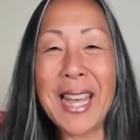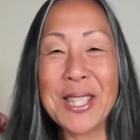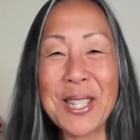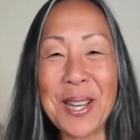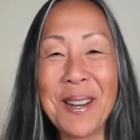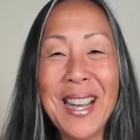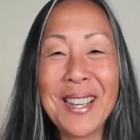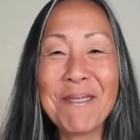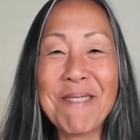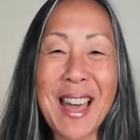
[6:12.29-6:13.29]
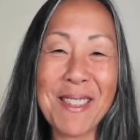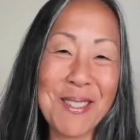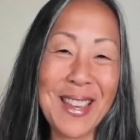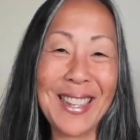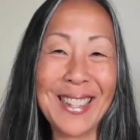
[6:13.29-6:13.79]
And so
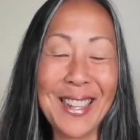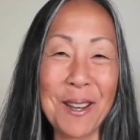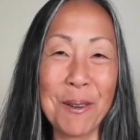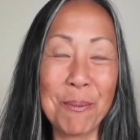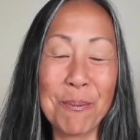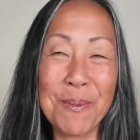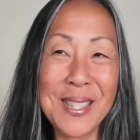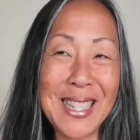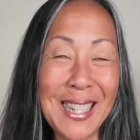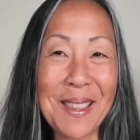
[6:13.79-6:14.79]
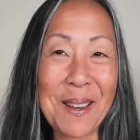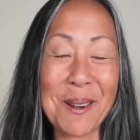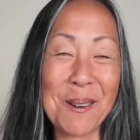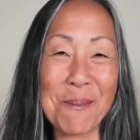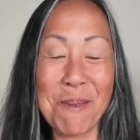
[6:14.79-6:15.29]
rather than, sitting
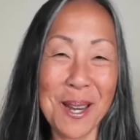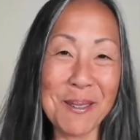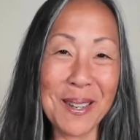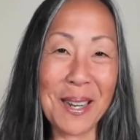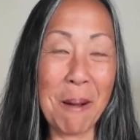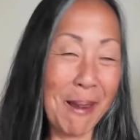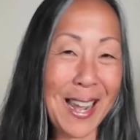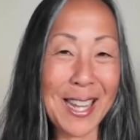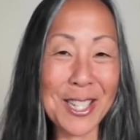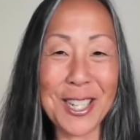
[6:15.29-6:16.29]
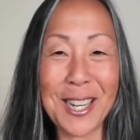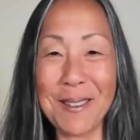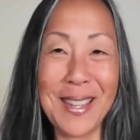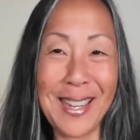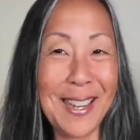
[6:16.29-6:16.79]
there wondering, oh my gosh, should I
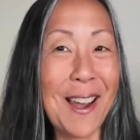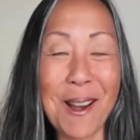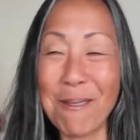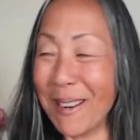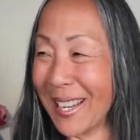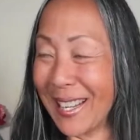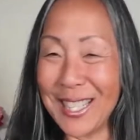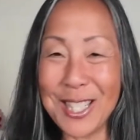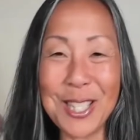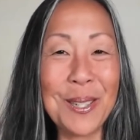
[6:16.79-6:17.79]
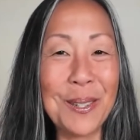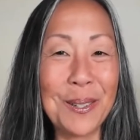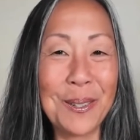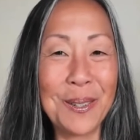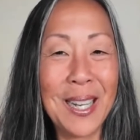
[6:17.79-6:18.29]
go to the ER? What can I
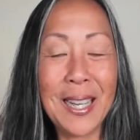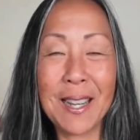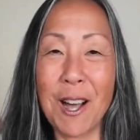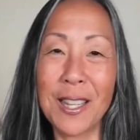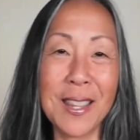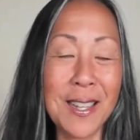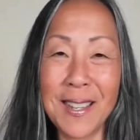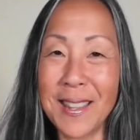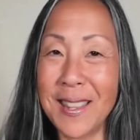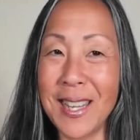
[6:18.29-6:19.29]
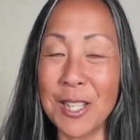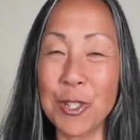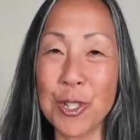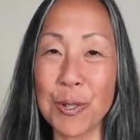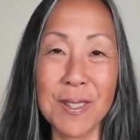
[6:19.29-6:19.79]
do? Calling the
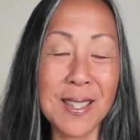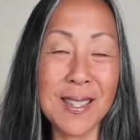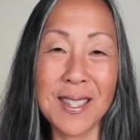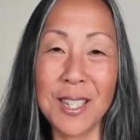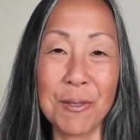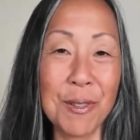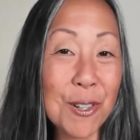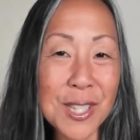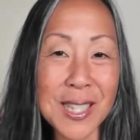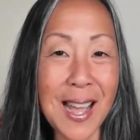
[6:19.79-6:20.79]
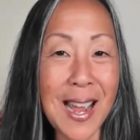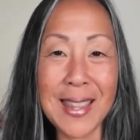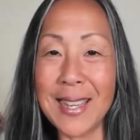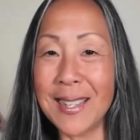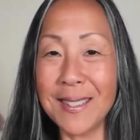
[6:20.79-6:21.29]
insurance, nurse
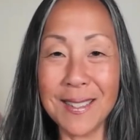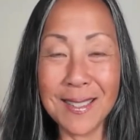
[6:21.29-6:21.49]
line that